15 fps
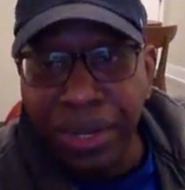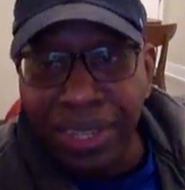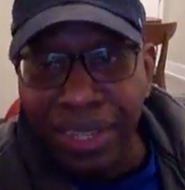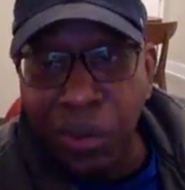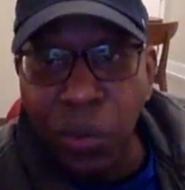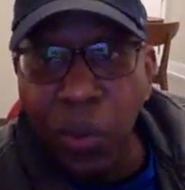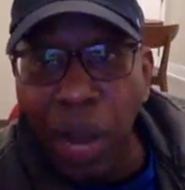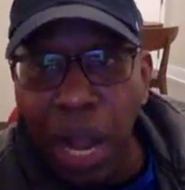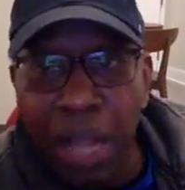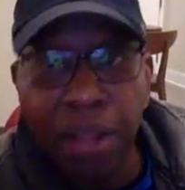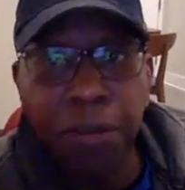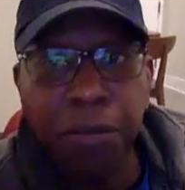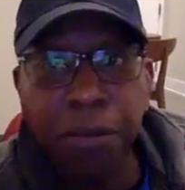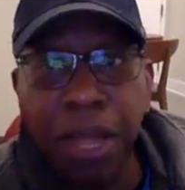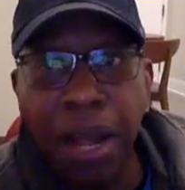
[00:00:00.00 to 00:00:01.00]

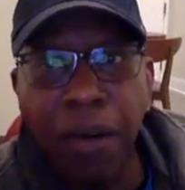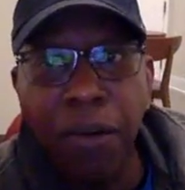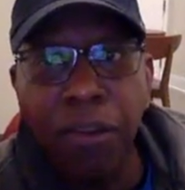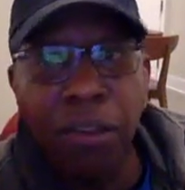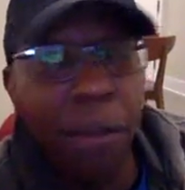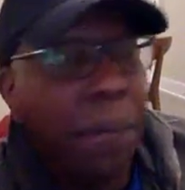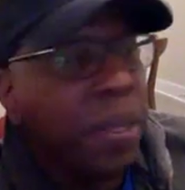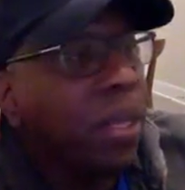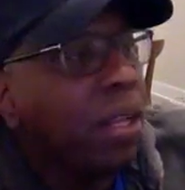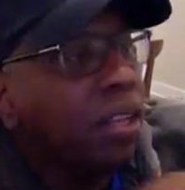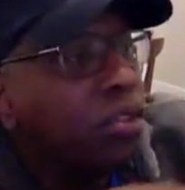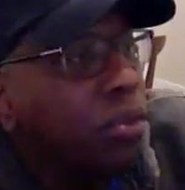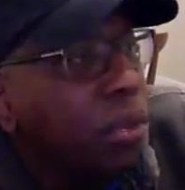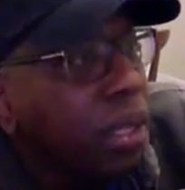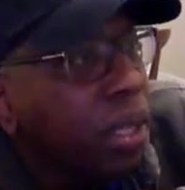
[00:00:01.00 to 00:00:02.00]
Wildflowers. I mean,
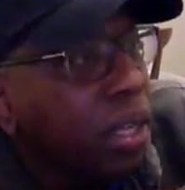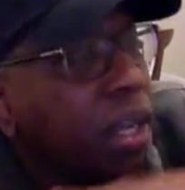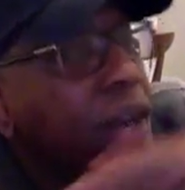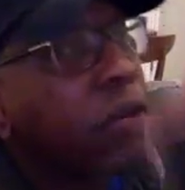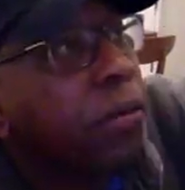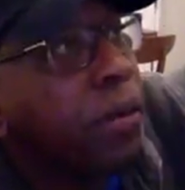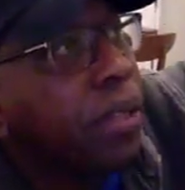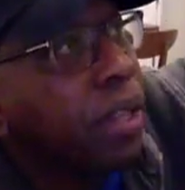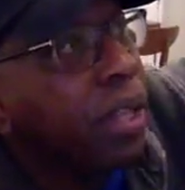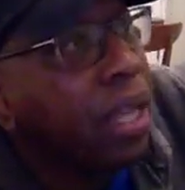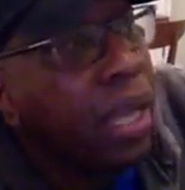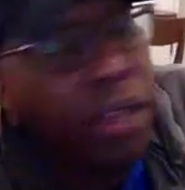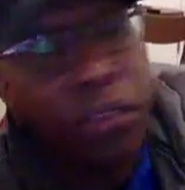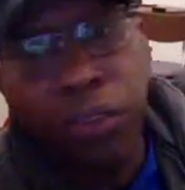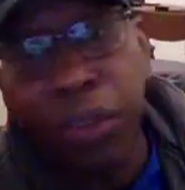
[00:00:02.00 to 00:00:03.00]
literally covering the
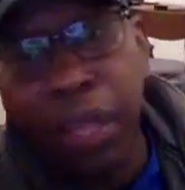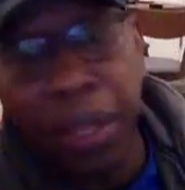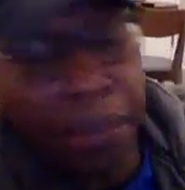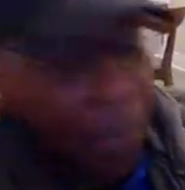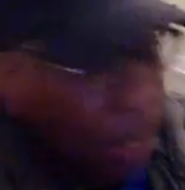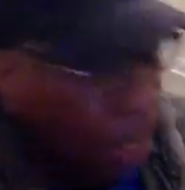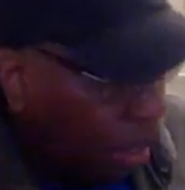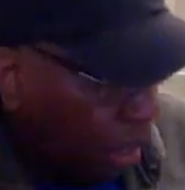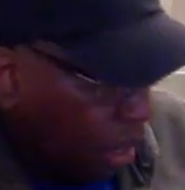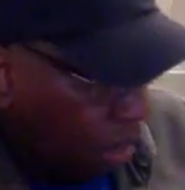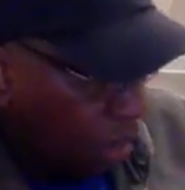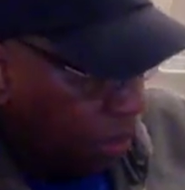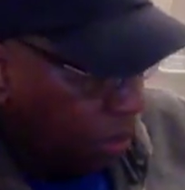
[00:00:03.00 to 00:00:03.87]
landscape. Let me see if I